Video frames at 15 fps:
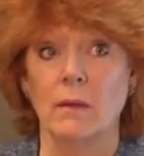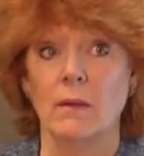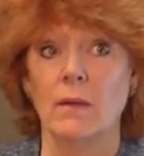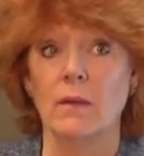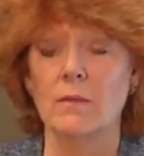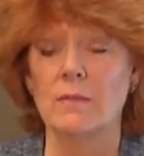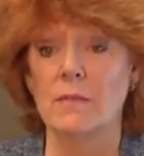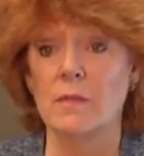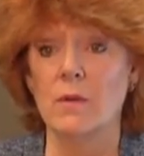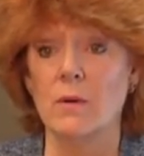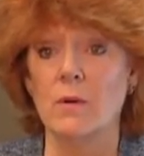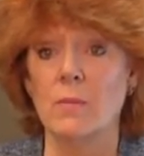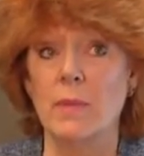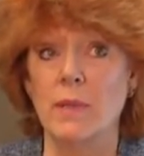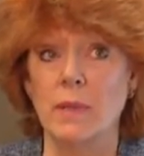There's
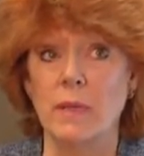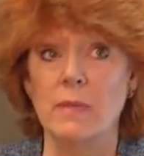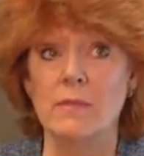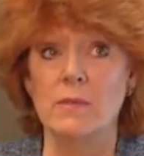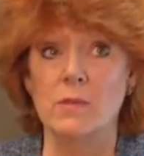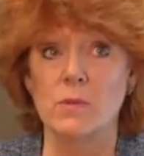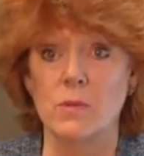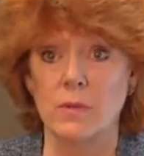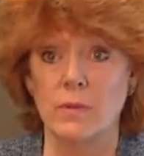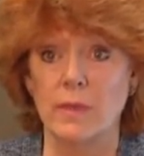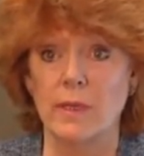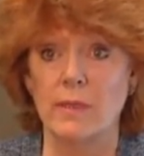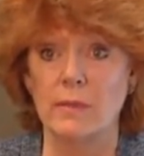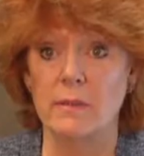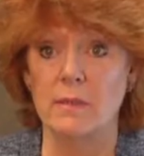so many
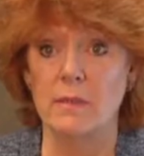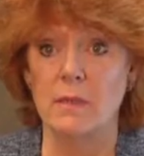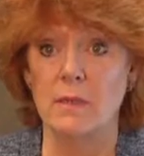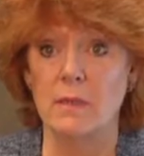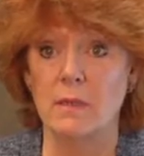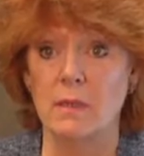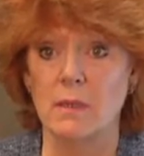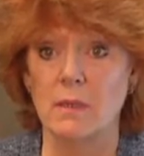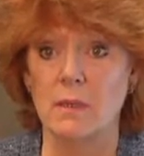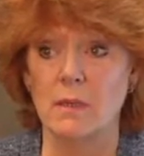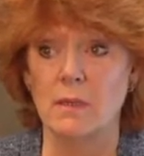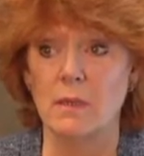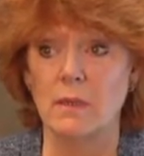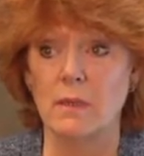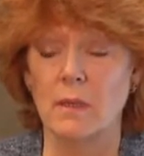stories
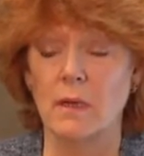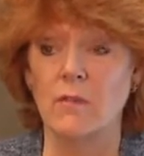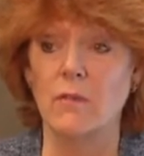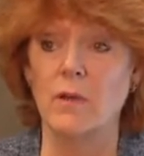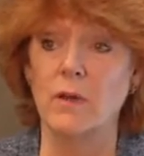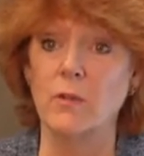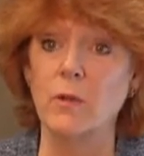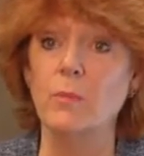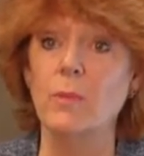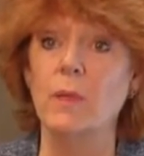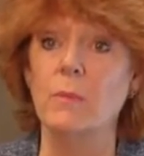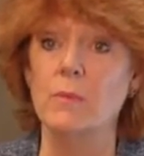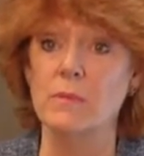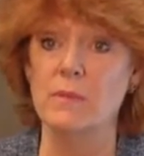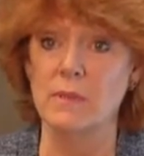of other
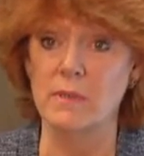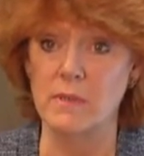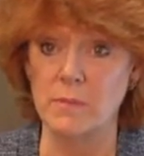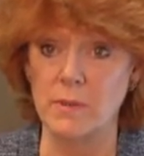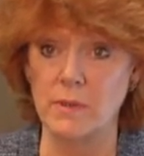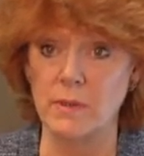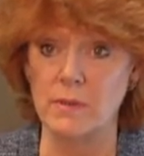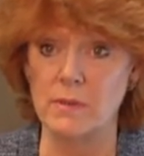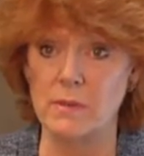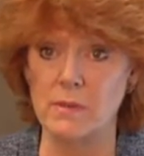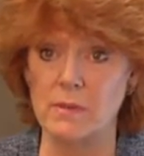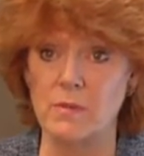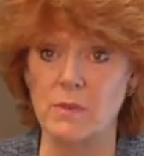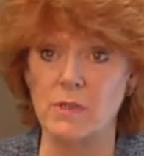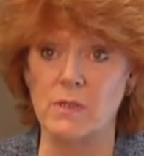people's
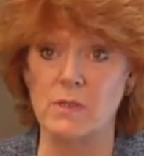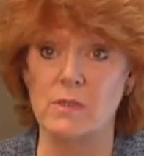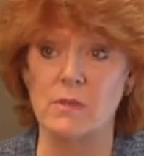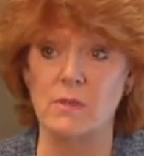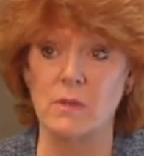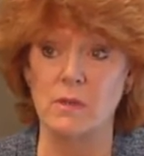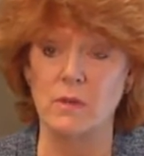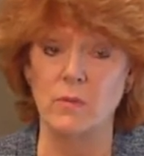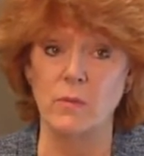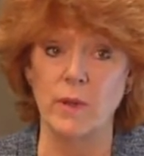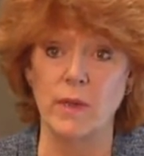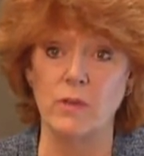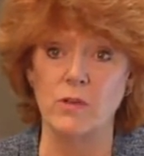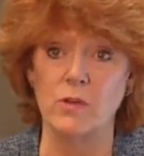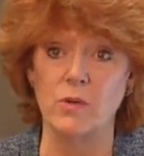experiences, which is the
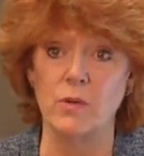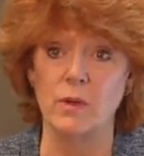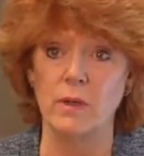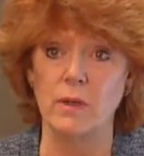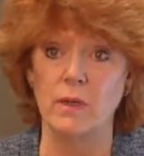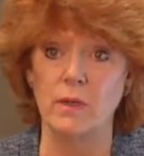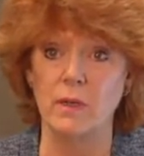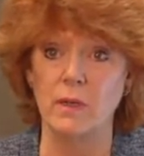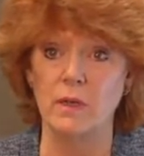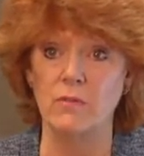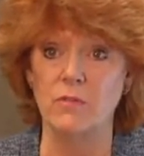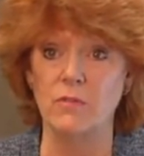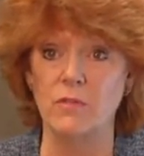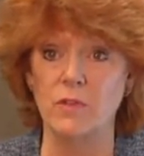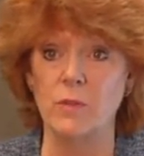great joy and
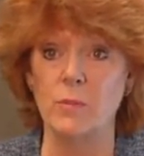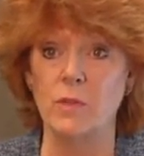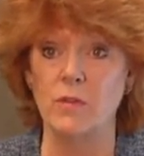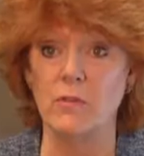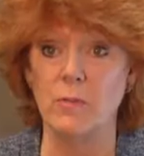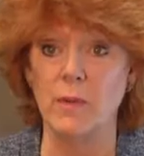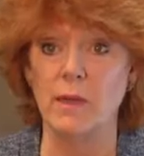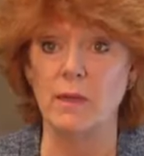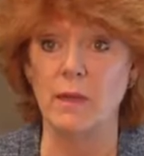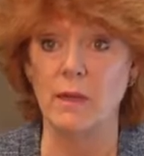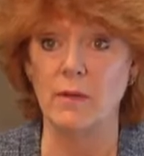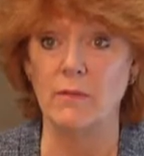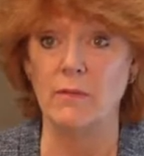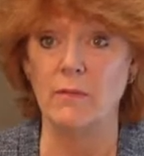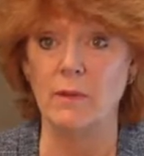fulfillment of my
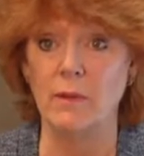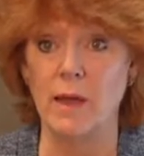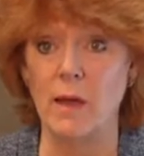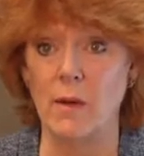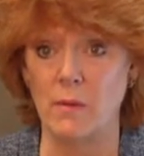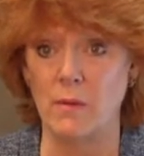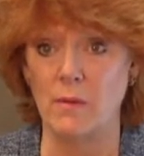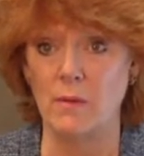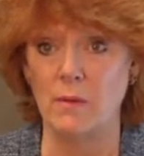life now.